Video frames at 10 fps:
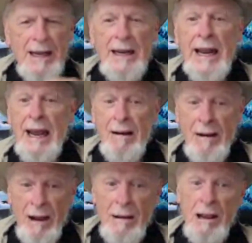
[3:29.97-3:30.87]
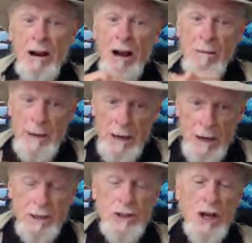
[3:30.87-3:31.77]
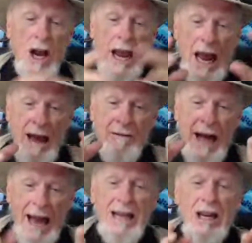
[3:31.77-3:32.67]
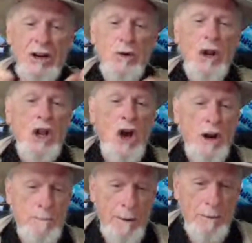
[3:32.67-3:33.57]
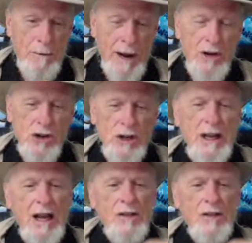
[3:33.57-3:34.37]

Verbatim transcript: Now, I, I'll be honest, I have had to do a lot of preparation